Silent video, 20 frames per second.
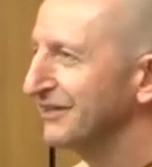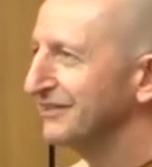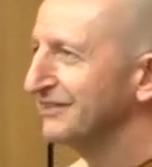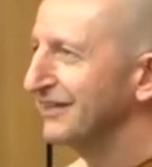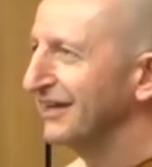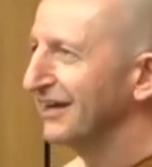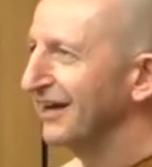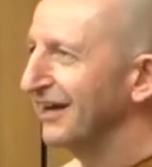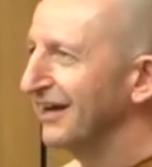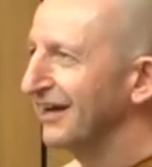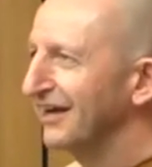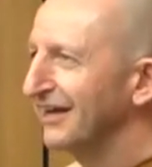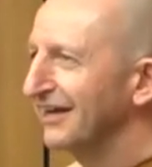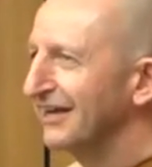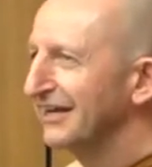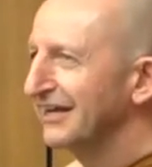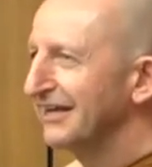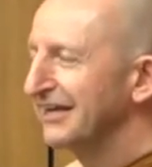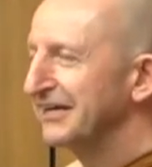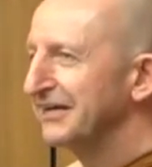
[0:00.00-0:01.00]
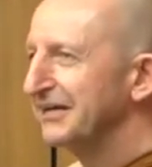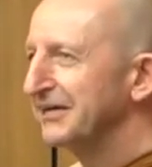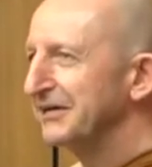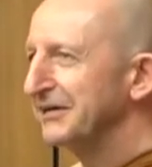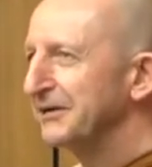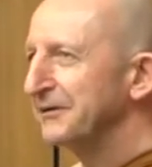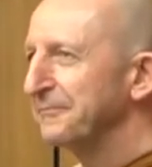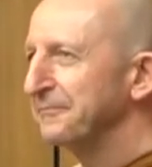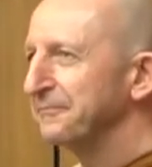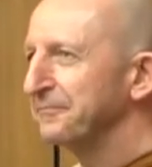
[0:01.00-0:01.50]
but uh,
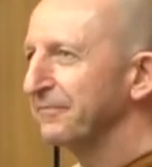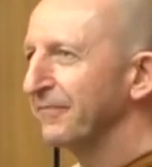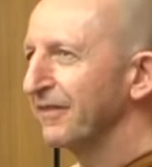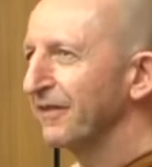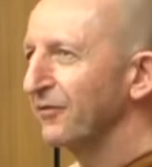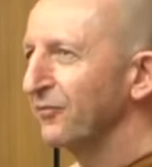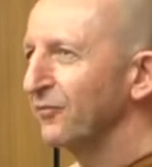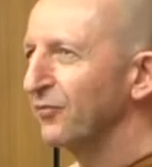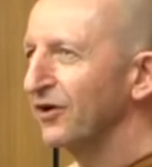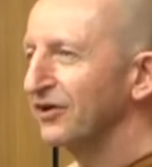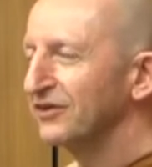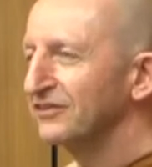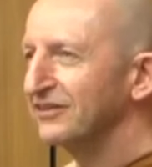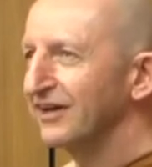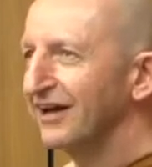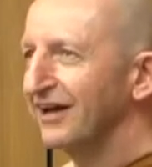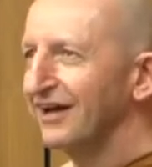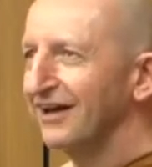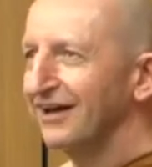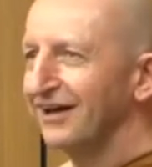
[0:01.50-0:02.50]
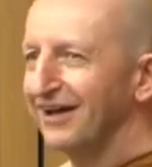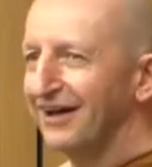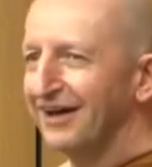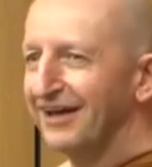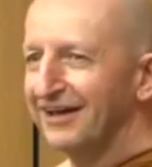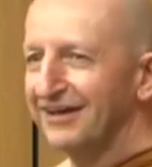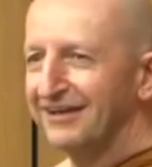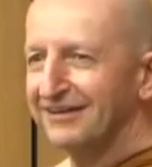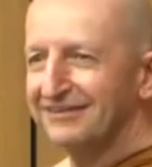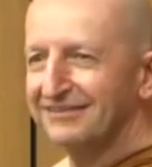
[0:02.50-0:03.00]
um, what
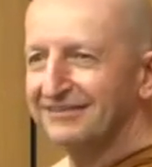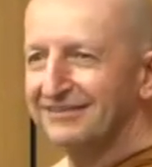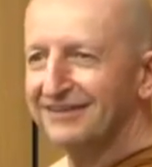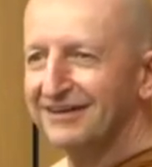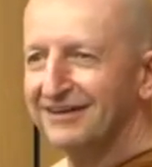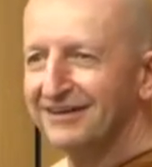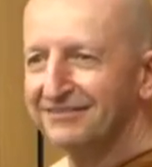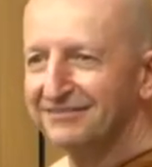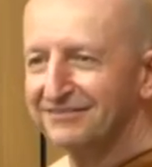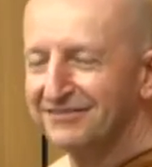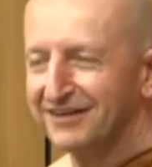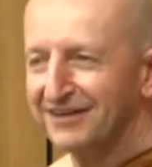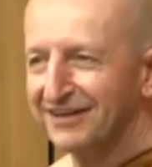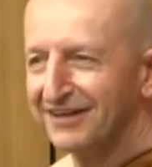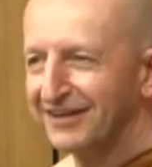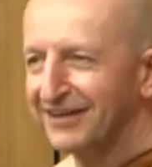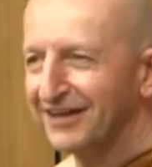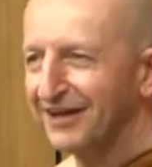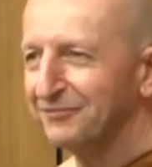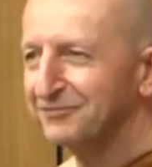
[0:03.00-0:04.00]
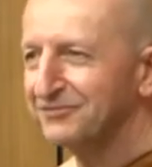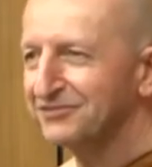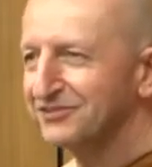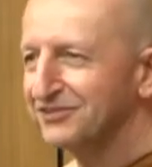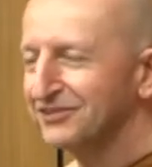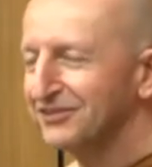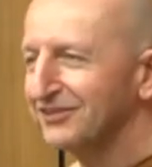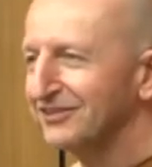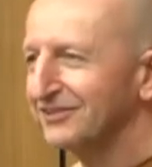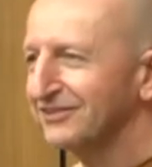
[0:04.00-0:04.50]
I have uh, come
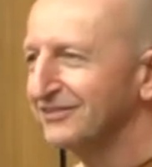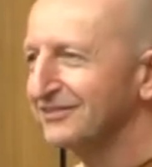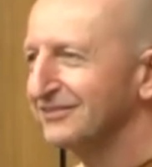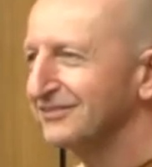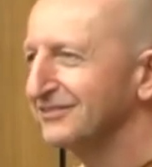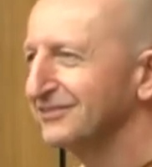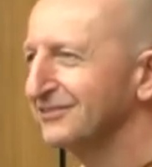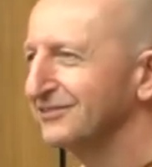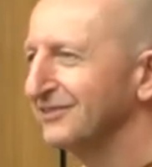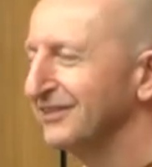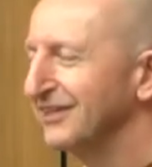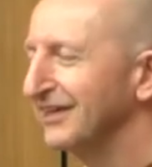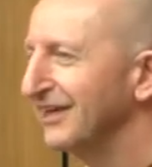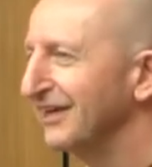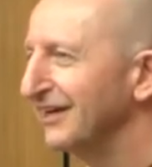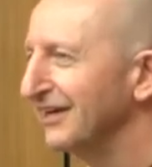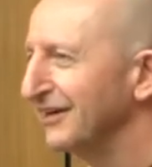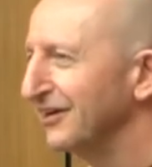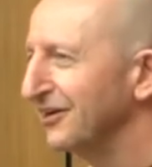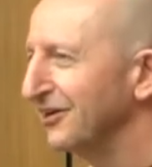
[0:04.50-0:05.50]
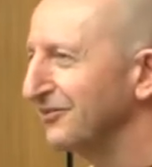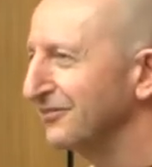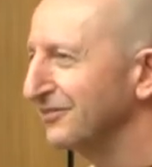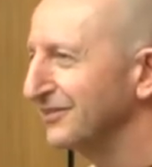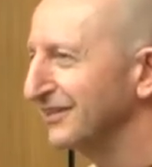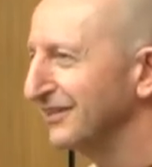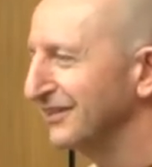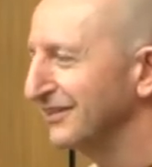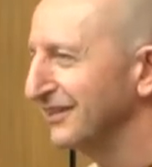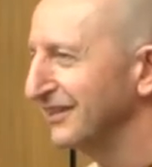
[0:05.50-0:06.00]
to, to hear
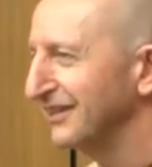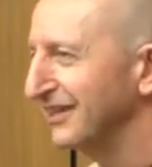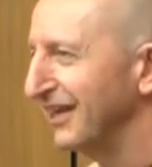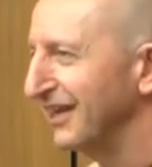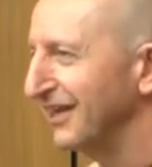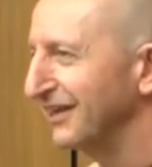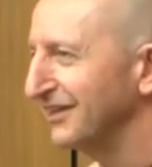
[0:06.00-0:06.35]
over the